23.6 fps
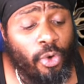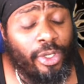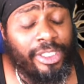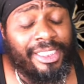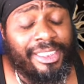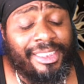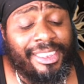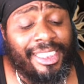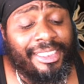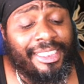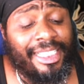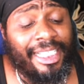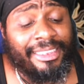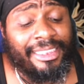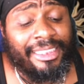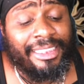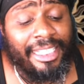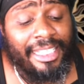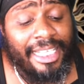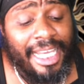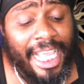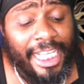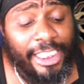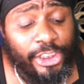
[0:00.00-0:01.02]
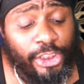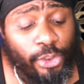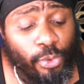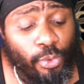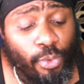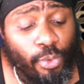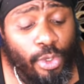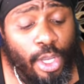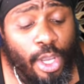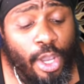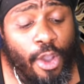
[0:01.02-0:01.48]
or to disconnect
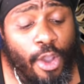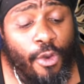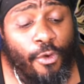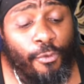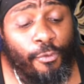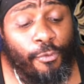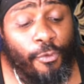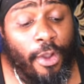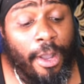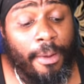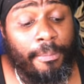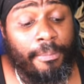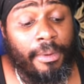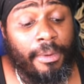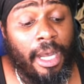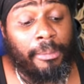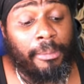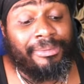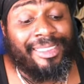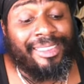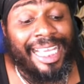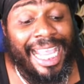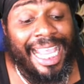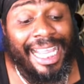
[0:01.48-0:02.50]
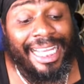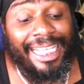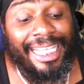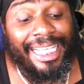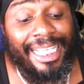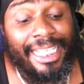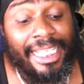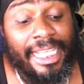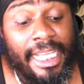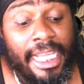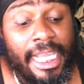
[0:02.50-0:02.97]
you from
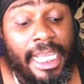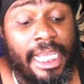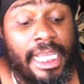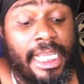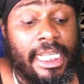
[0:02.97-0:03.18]
obtaining